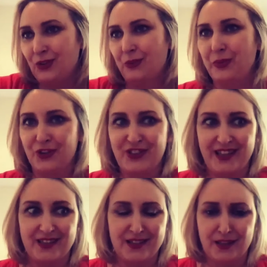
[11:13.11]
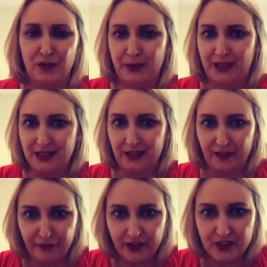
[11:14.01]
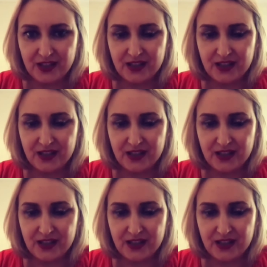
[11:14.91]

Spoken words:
Projects are still being delivered.